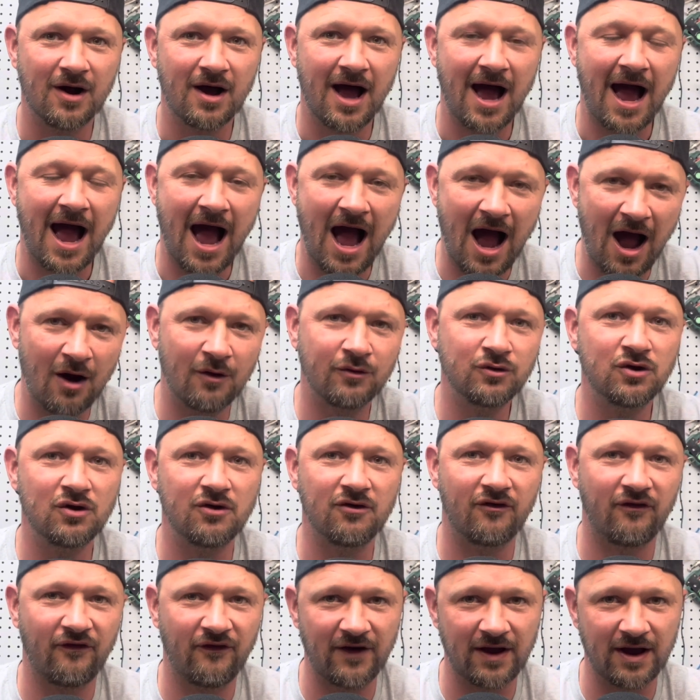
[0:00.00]
how
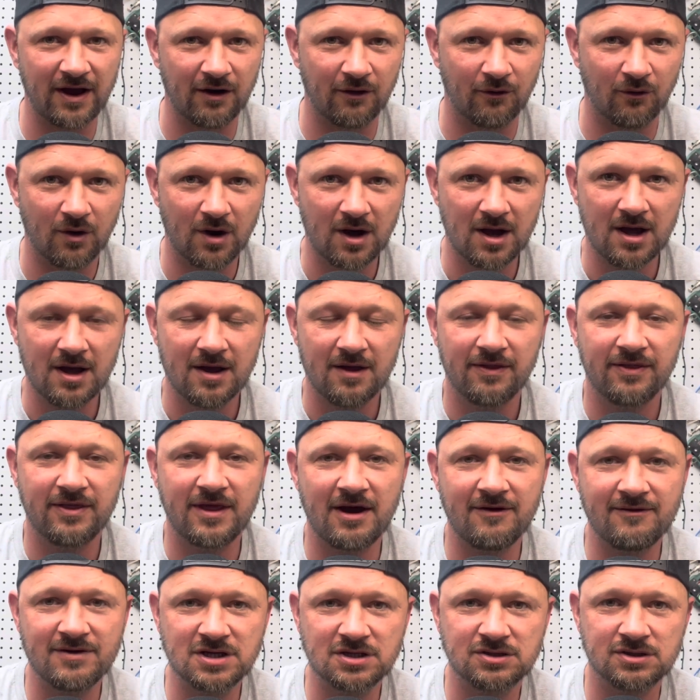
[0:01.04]
you feel.
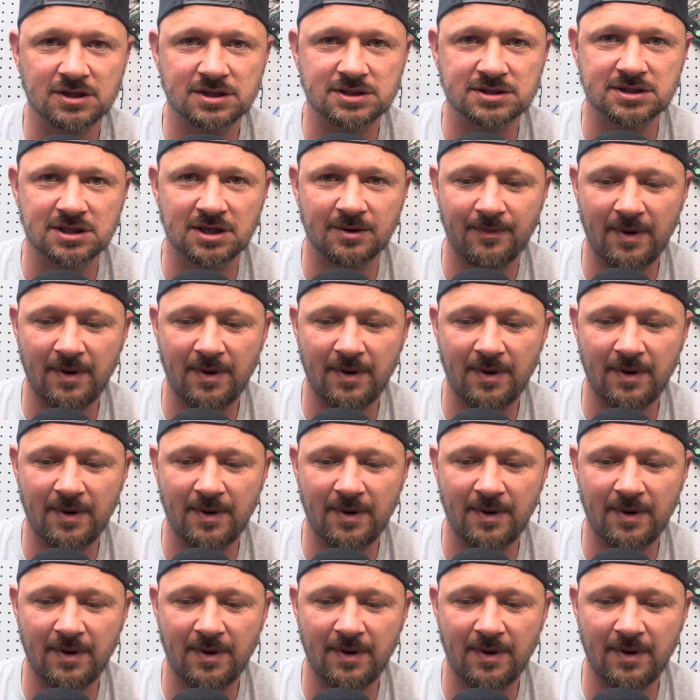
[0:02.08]
They're interested